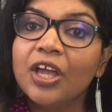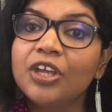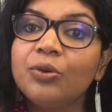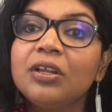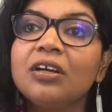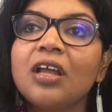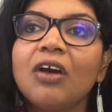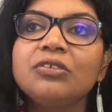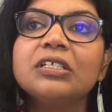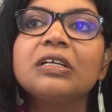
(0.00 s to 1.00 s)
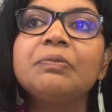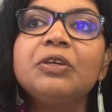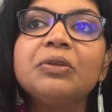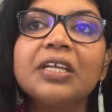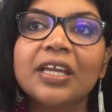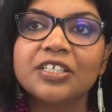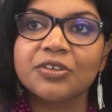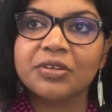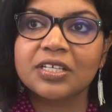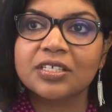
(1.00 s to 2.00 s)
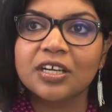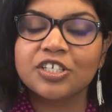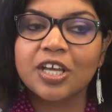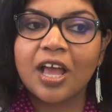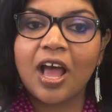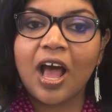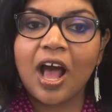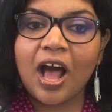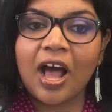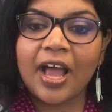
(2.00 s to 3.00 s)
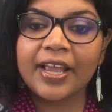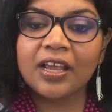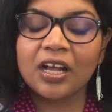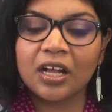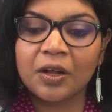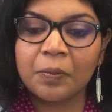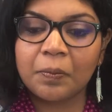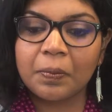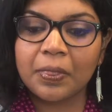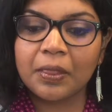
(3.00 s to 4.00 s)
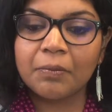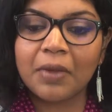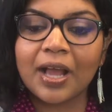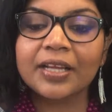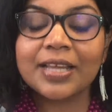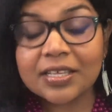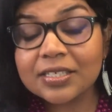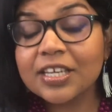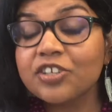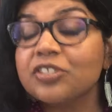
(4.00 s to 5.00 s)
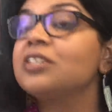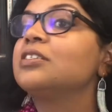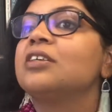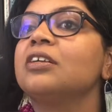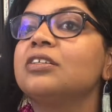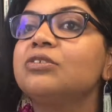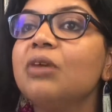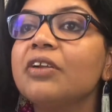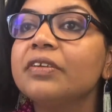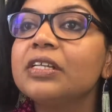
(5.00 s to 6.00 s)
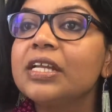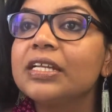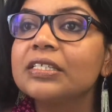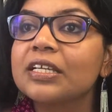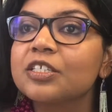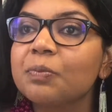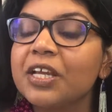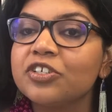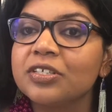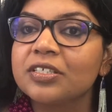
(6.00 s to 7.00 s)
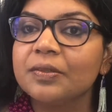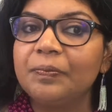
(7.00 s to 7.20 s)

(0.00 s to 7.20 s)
you learn how to communicate your research i uh, my dissertation is 286 pages